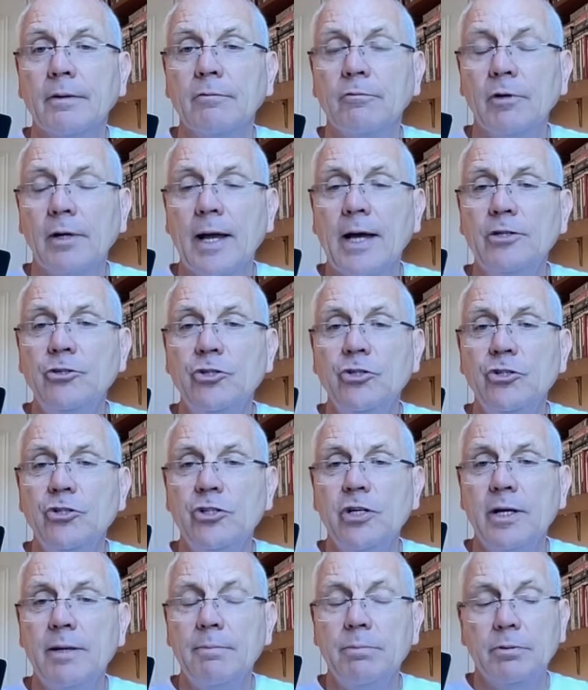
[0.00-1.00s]

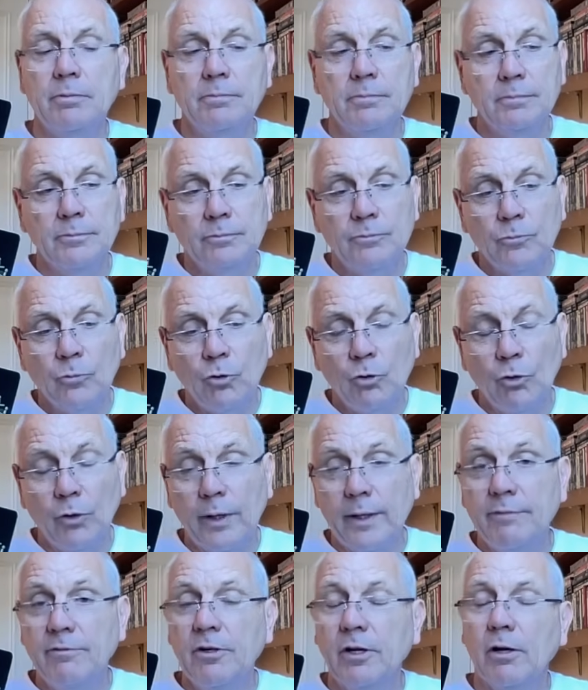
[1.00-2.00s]
relationship or
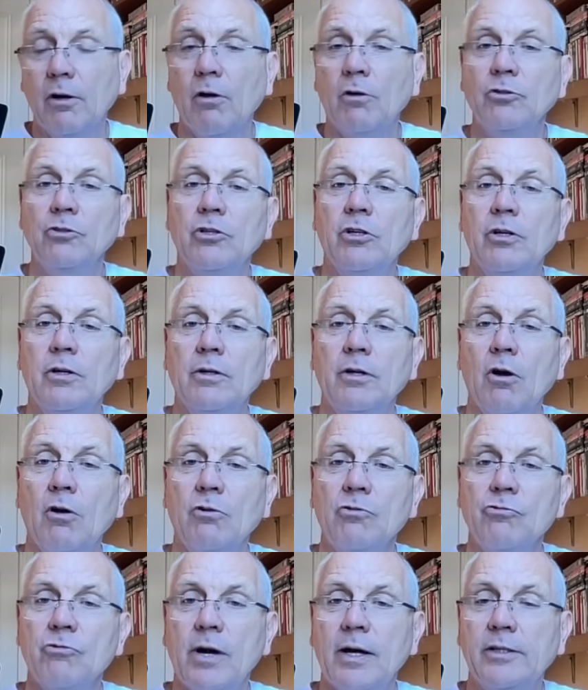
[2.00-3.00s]
even a long-term
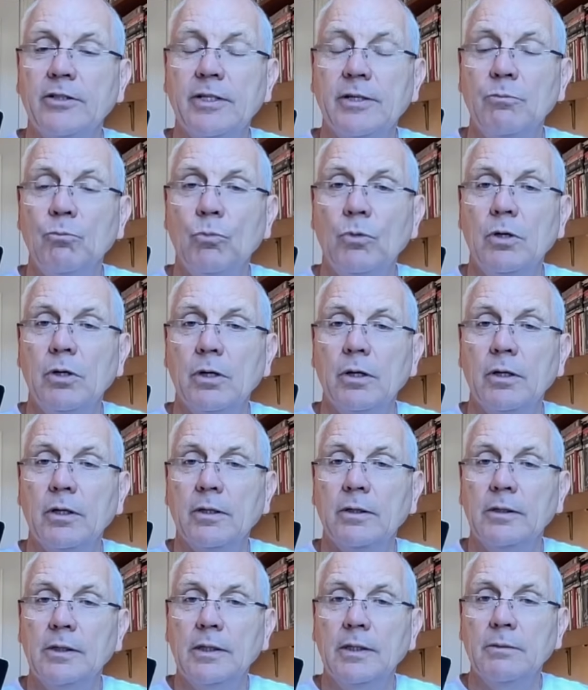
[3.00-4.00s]
contract in
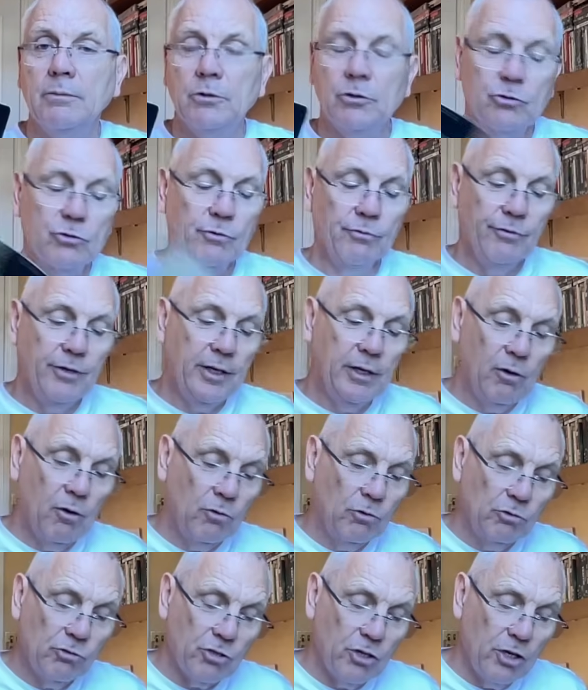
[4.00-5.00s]
work. But something
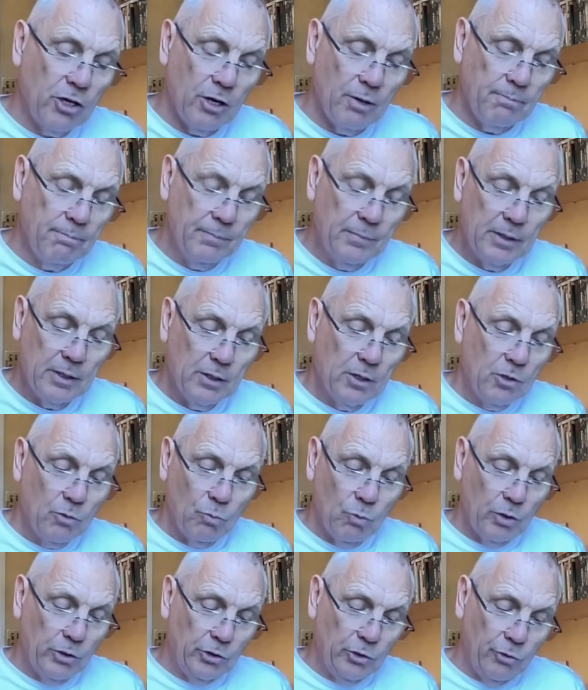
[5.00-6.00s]
long-term,
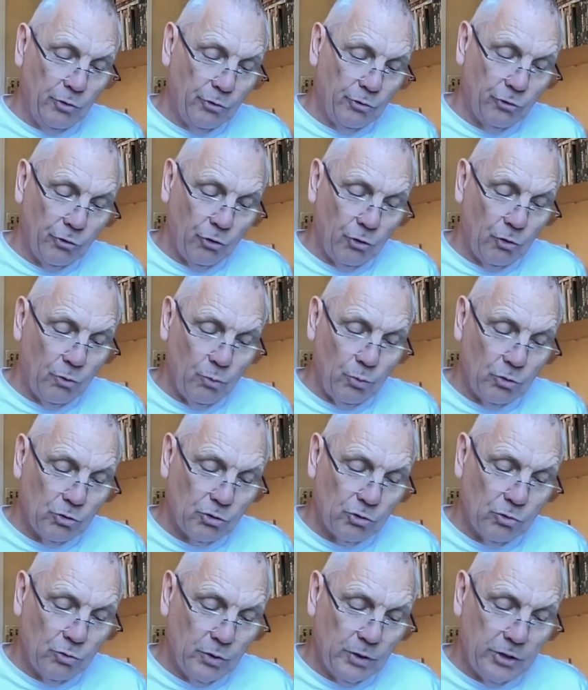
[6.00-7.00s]
what you thought
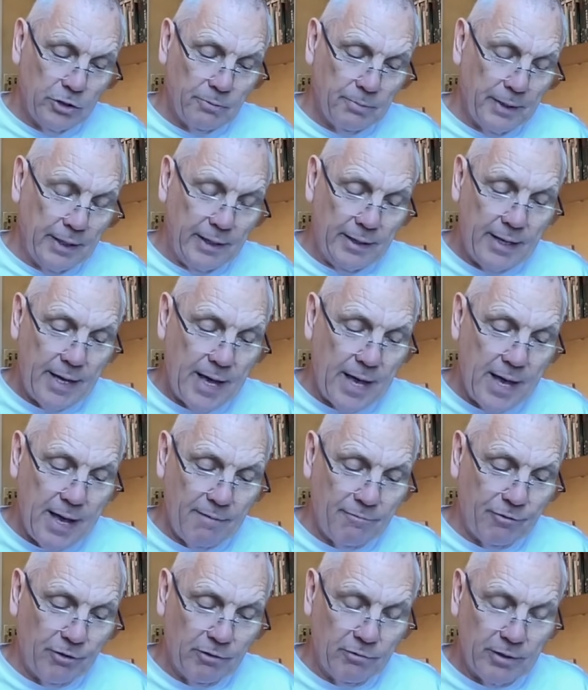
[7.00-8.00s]
was going to be
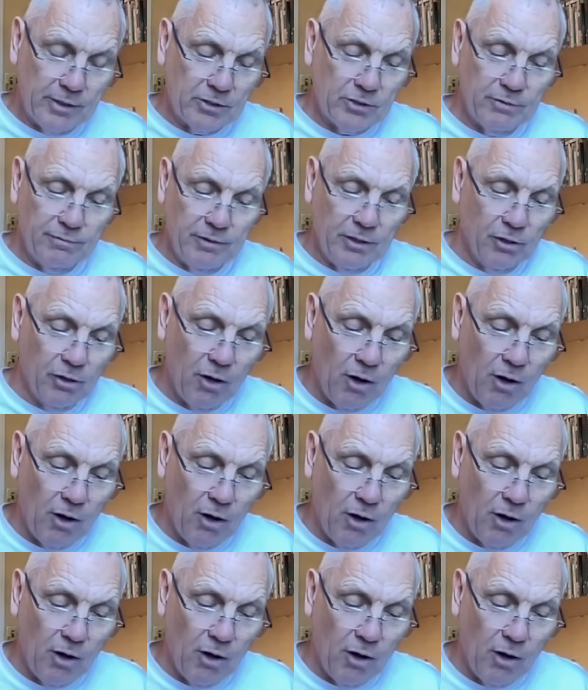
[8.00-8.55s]
there for the rest of your